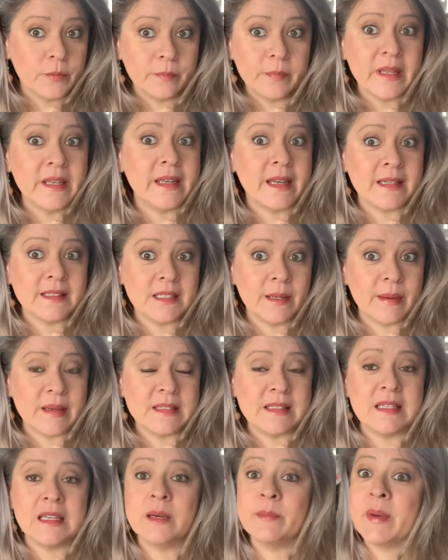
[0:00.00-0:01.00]
but next time I
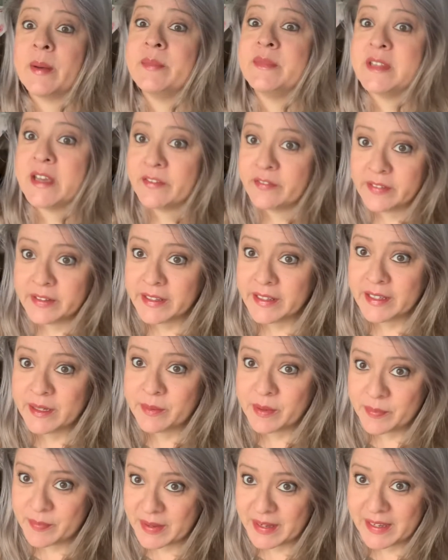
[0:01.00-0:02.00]
see them, I'm definitely gonna
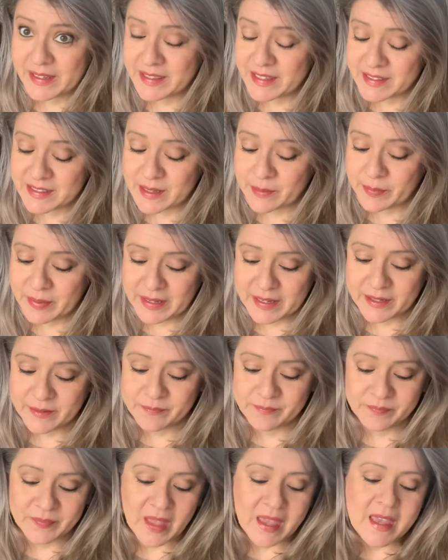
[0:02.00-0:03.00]
be picking these up again.
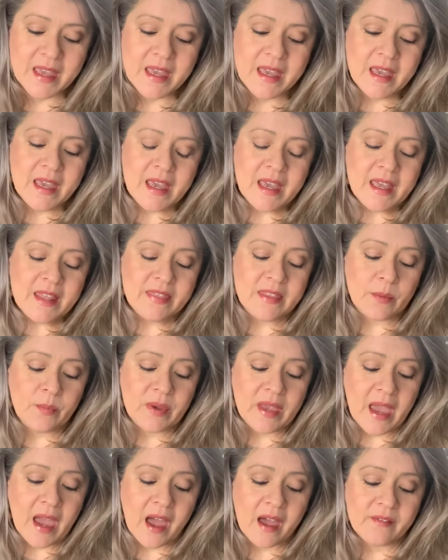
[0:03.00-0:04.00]
Then
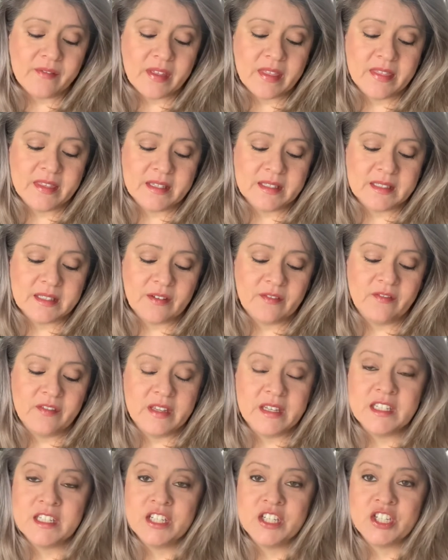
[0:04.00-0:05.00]
we have this
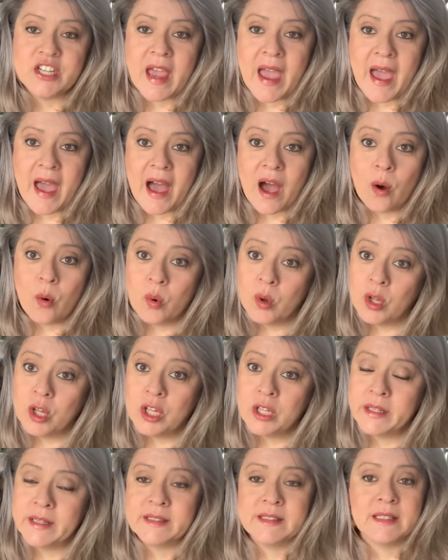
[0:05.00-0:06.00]
vintage
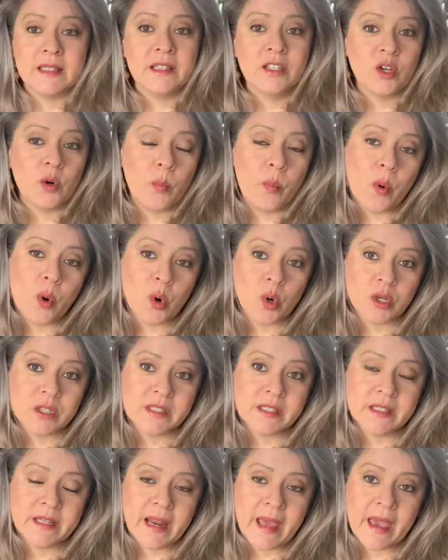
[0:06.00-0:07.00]
owl. It's a little
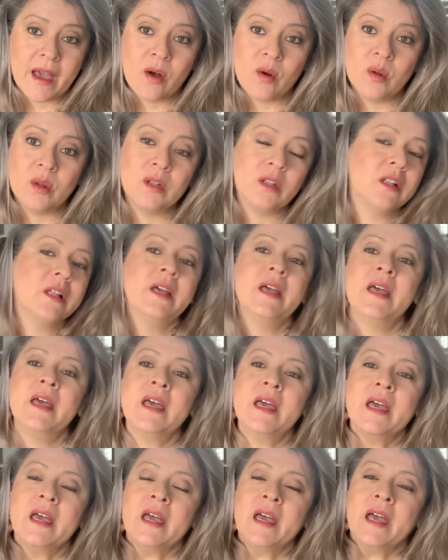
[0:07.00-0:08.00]
porcelain owl.
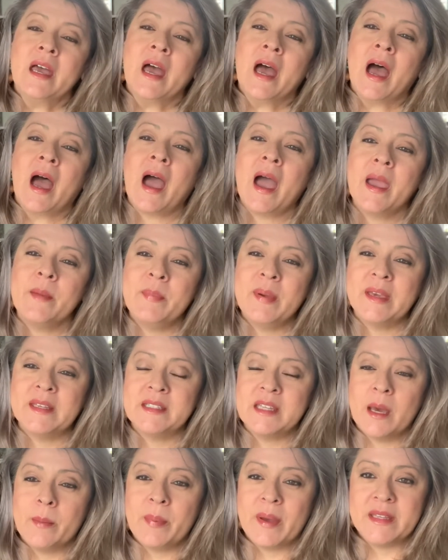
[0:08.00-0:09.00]
I picked up a